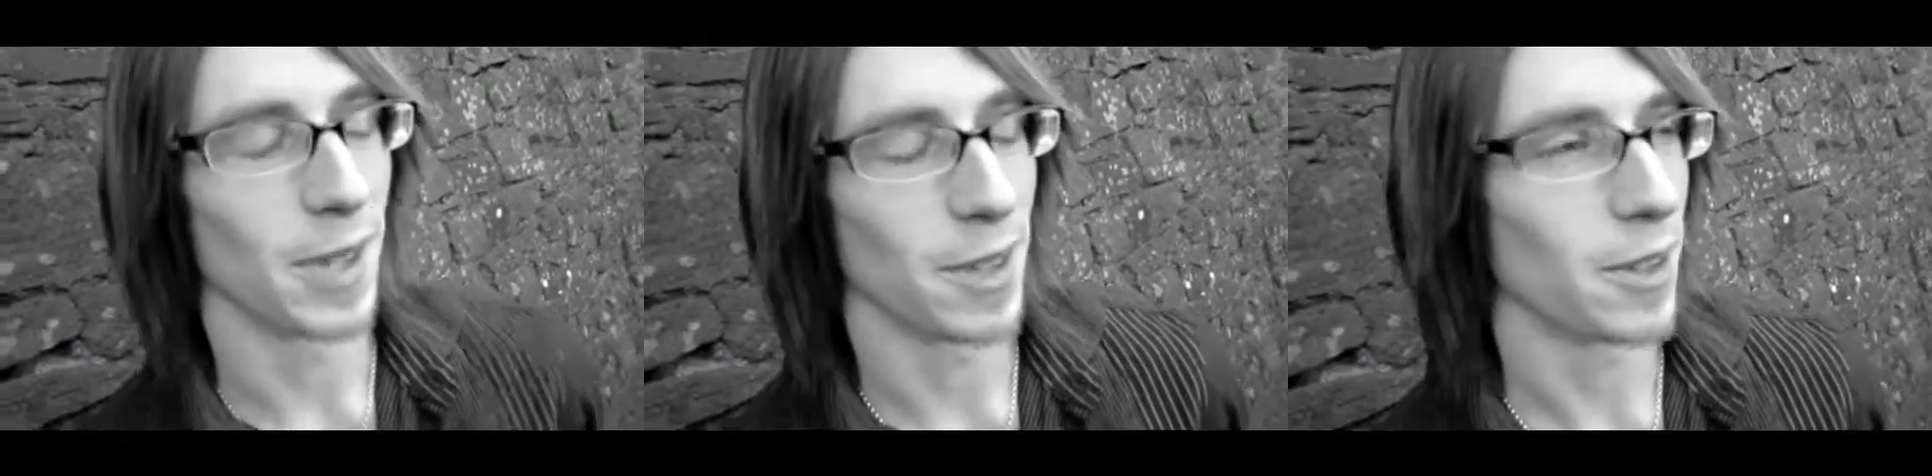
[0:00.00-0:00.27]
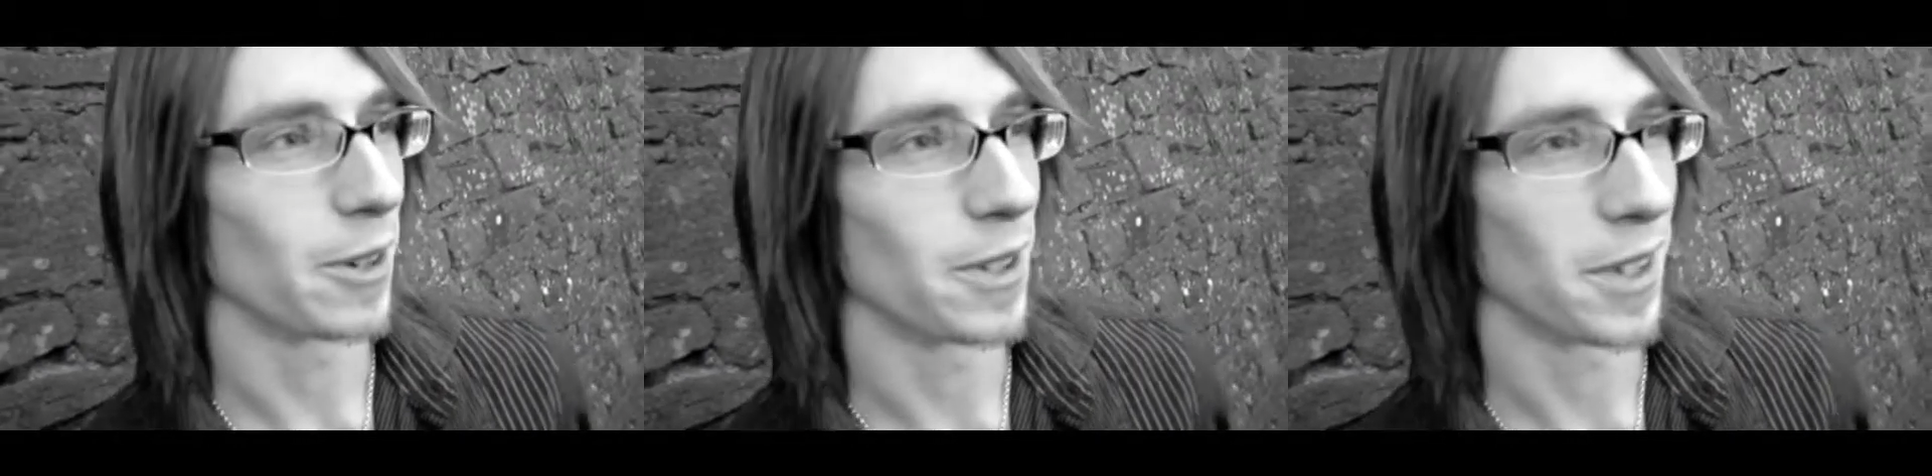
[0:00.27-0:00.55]

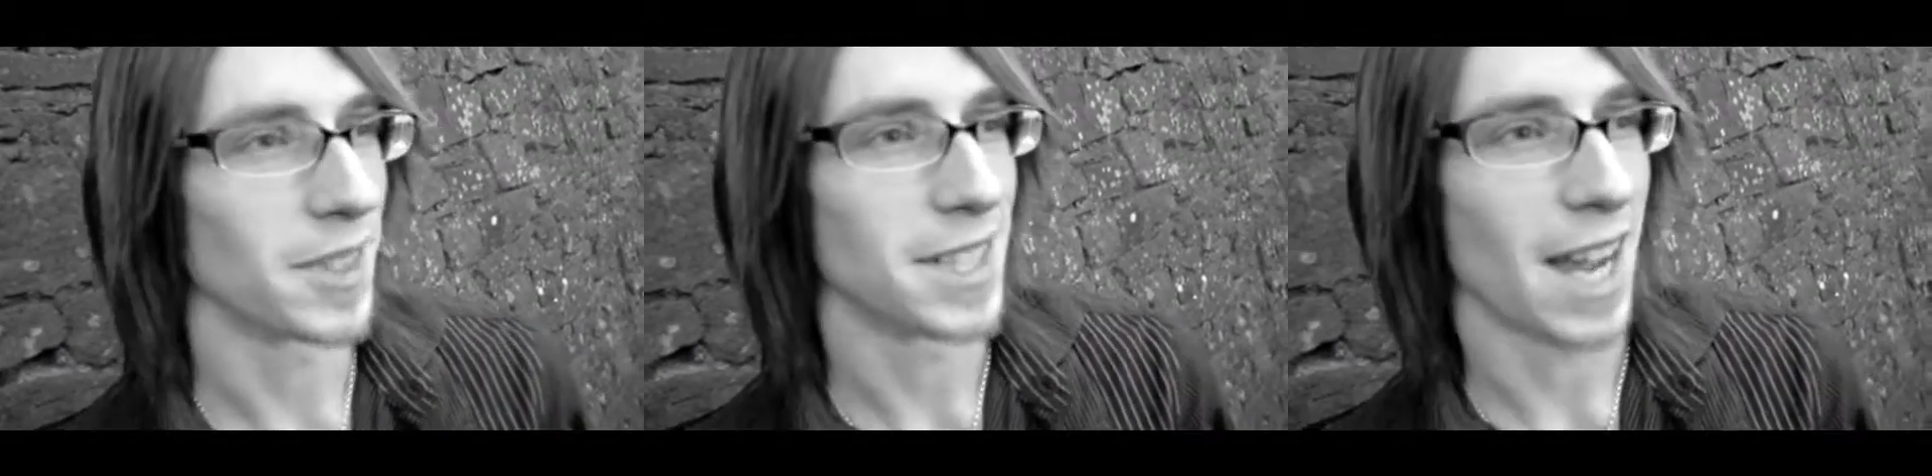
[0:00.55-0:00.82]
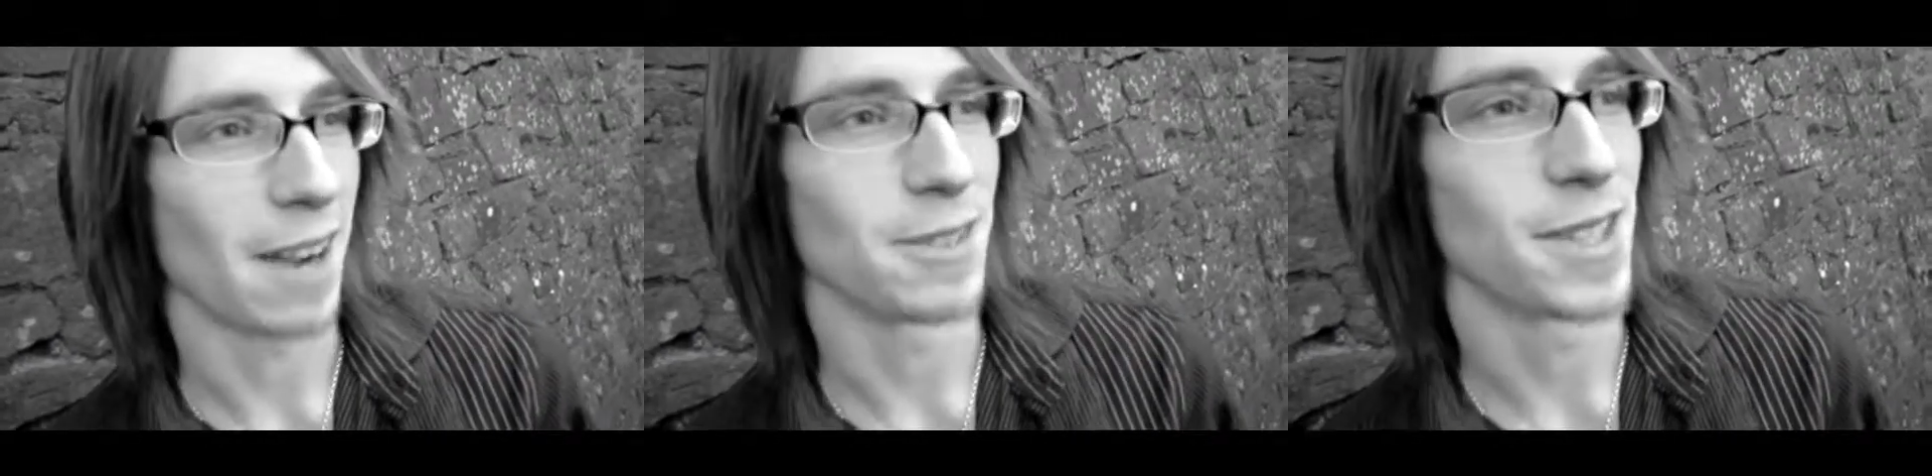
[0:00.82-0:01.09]
The only
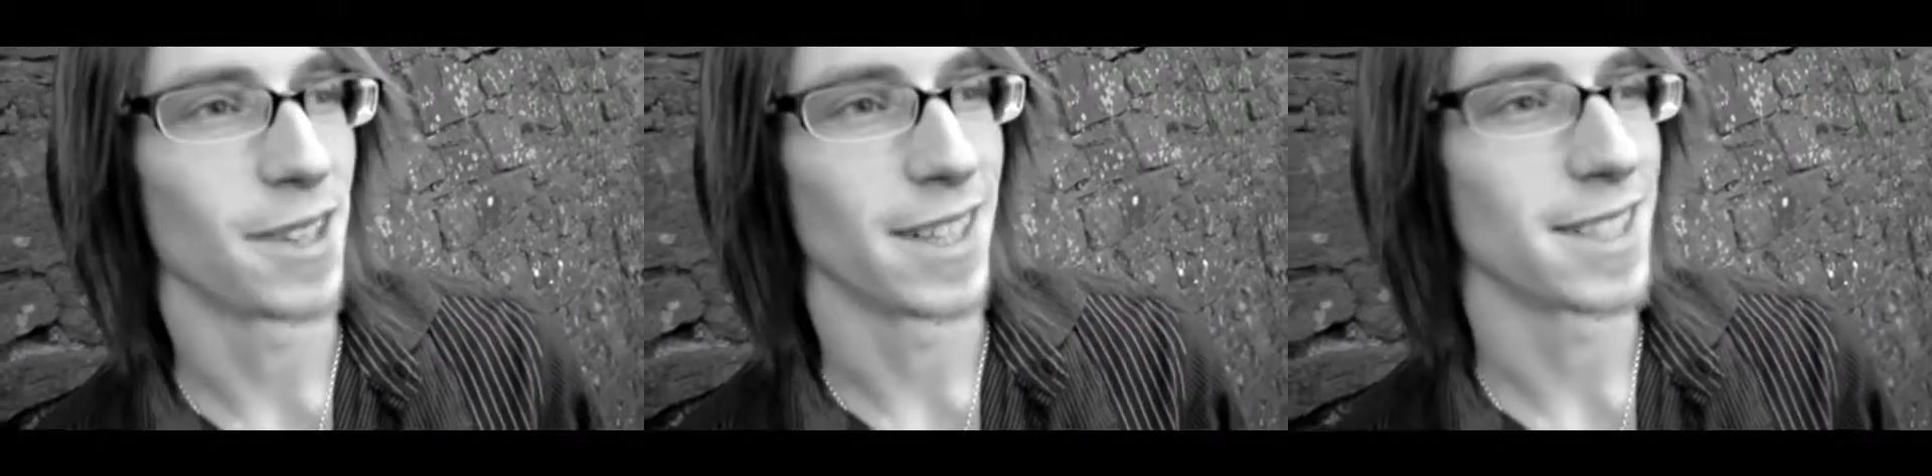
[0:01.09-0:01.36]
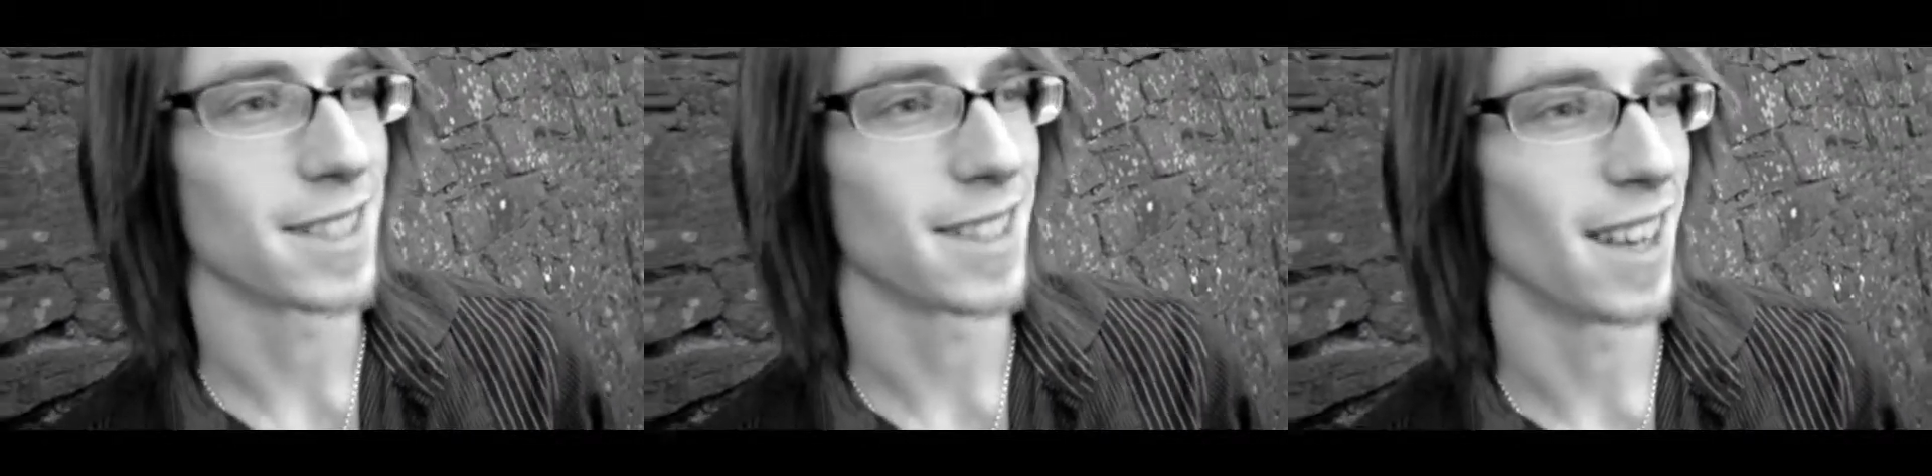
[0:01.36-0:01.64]
downside
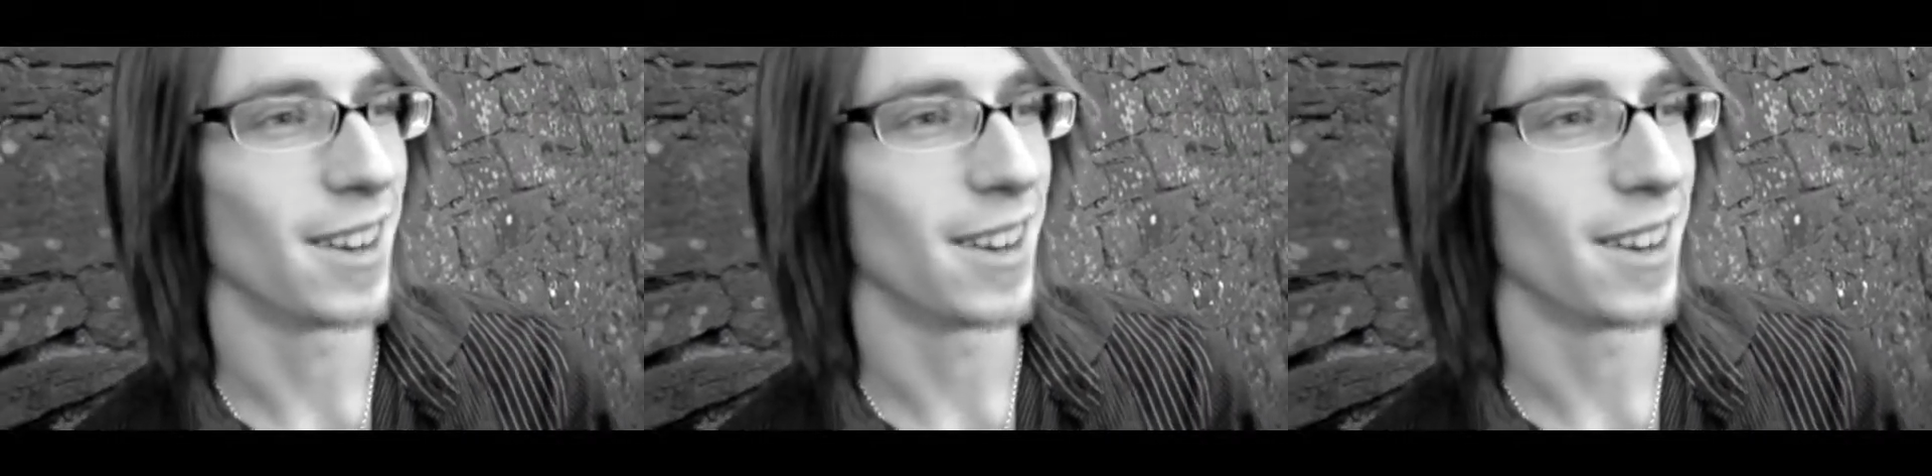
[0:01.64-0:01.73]
is,